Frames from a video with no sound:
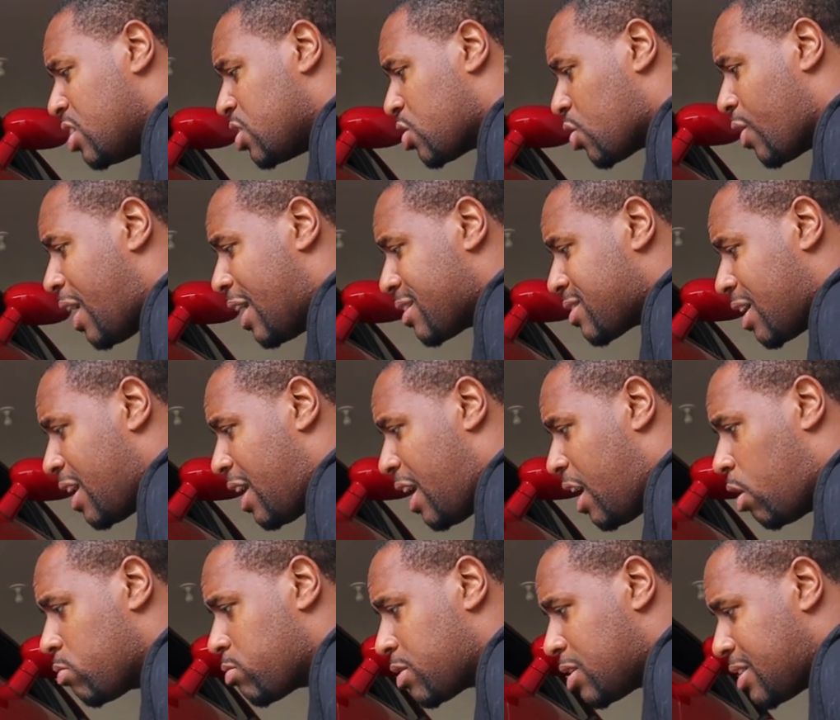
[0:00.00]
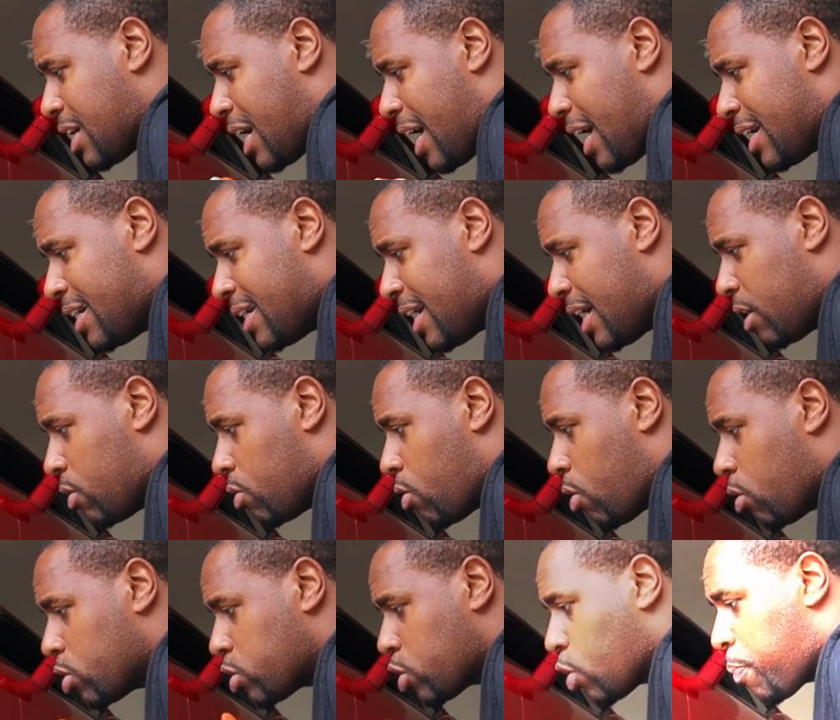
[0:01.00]
So that's gonna help to tie it down,
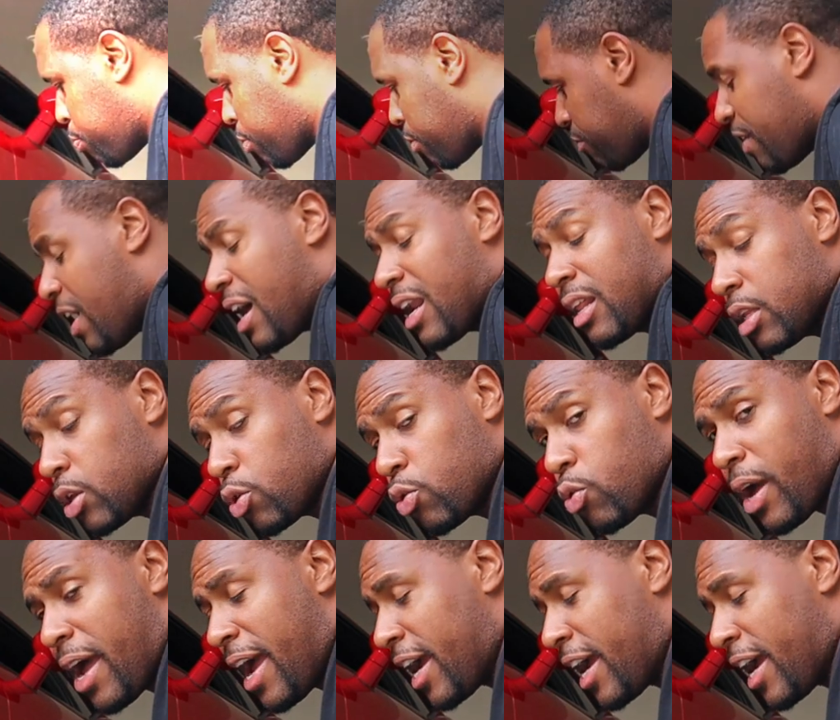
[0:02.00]
also provide a little